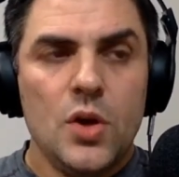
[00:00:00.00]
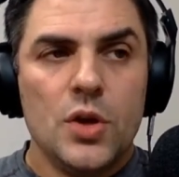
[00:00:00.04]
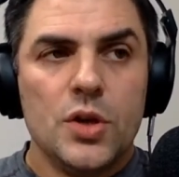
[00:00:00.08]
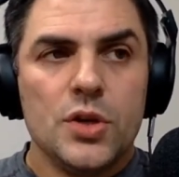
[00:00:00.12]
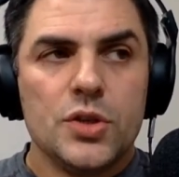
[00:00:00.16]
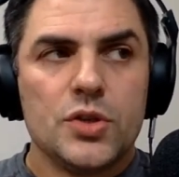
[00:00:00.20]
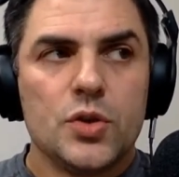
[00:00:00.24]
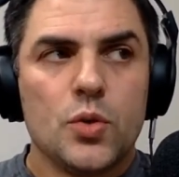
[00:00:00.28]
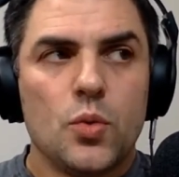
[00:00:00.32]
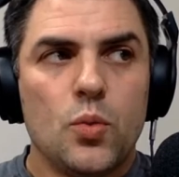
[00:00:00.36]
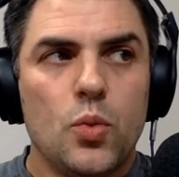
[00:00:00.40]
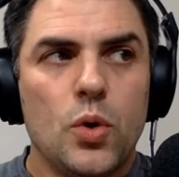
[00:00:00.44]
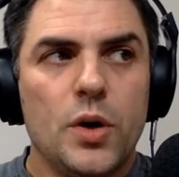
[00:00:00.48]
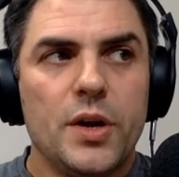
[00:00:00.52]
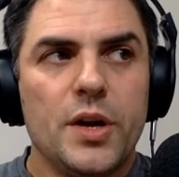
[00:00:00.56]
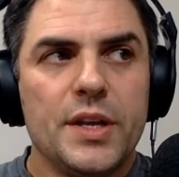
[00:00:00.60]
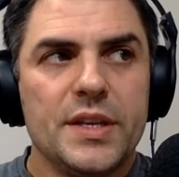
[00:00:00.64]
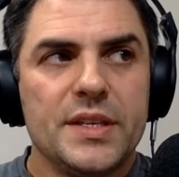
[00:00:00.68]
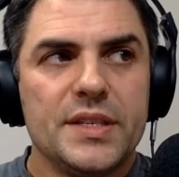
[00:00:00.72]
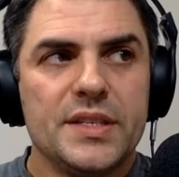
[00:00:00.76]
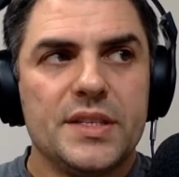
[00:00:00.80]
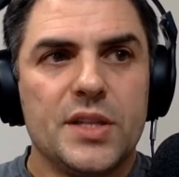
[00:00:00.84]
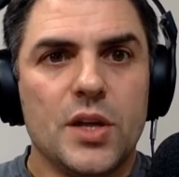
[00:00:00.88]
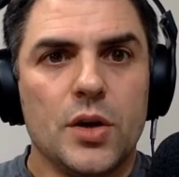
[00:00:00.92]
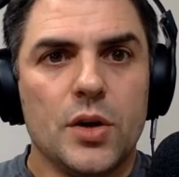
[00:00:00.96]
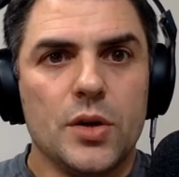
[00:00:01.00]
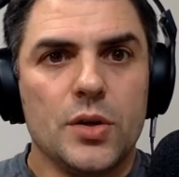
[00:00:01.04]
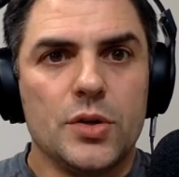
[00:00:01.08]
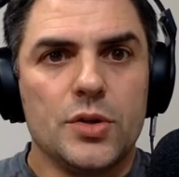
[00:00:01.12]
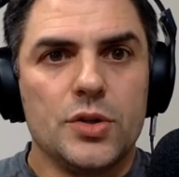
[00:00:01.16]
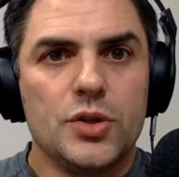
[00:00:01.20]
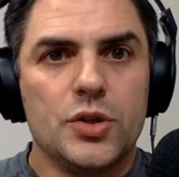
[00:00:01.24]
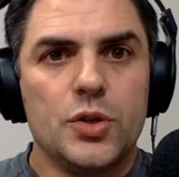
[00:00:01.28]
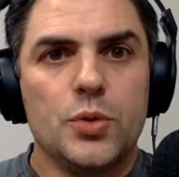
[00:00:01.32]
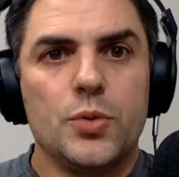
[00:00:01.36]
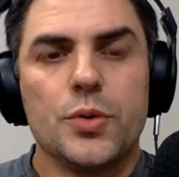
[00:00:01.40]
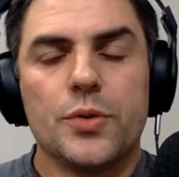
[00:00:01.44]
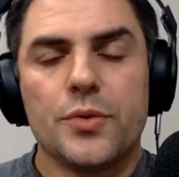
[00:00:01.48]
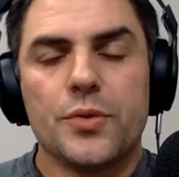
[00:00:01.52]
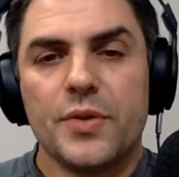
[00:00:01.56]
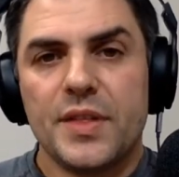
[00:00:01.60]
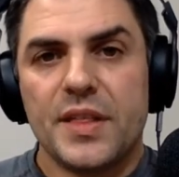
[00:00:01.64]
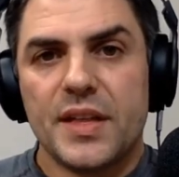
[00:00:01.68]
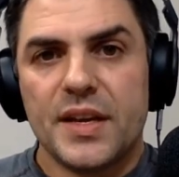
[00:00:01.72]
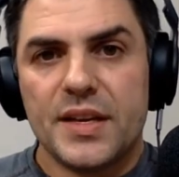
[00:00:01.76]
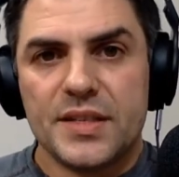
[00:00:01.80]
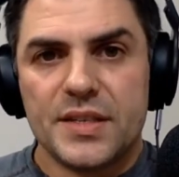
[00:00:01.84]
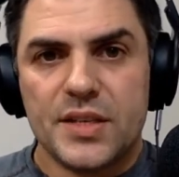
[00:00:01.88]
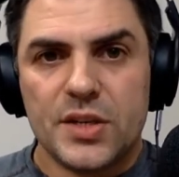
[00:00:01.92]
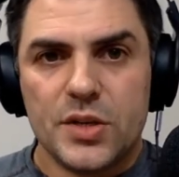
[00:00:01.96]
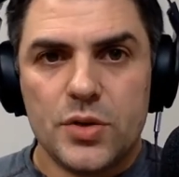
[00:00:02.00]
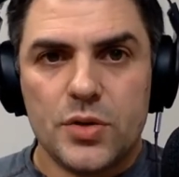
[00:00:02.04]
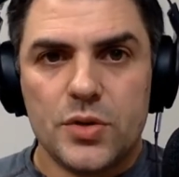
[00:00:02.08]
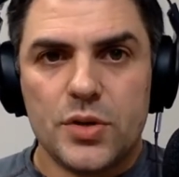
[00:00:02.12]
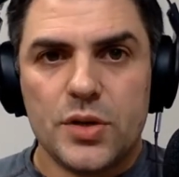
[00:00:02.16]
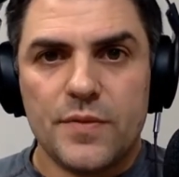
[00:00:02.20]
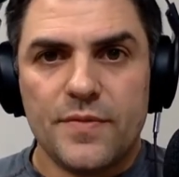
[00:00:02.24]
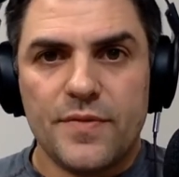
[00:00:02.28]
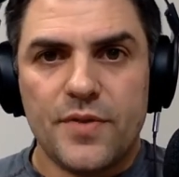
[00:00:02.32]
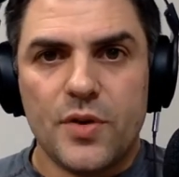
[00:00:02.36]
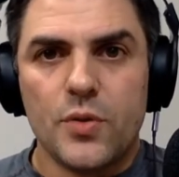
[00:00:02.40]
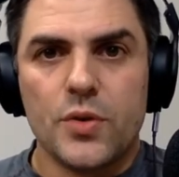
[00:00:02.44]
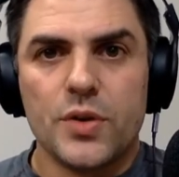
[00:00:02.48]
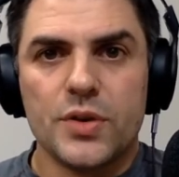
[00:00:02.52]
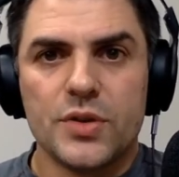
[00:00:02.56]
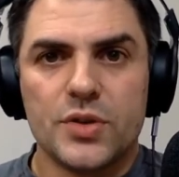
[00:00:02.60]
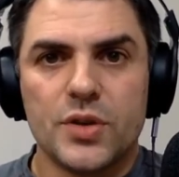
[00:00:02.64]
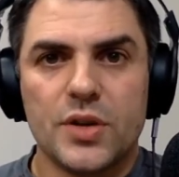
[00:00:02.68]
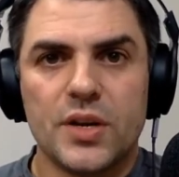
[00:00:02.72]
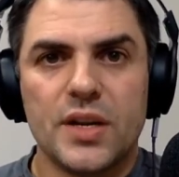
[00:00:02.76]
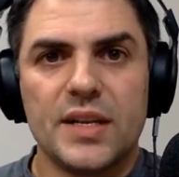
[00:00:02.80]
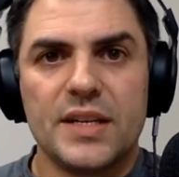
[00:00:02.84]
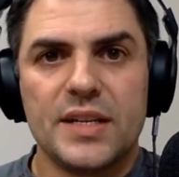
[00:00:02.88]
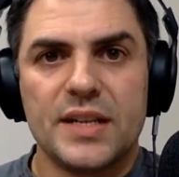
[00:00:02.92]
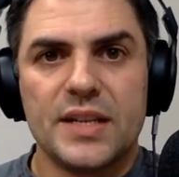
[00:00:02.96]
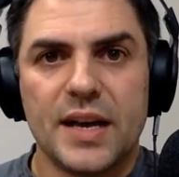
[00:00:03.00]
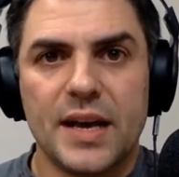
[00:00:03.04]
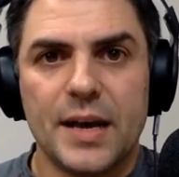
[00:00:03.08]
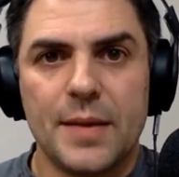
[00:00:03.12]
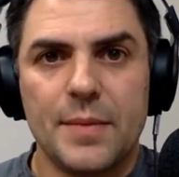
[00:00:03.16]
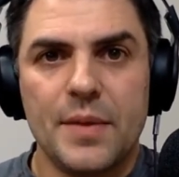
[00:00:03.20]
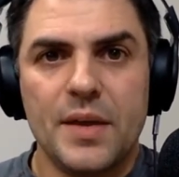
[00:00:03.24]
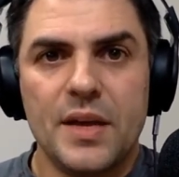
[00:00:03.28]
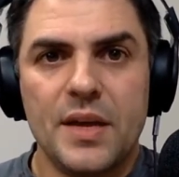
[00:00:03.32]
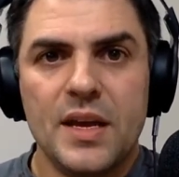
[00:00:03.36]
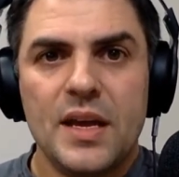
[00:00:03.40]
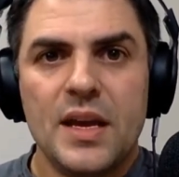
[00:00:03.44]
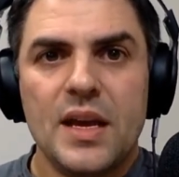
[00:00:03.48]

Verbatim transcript: So, what is the two or three things that you can focus on at a time?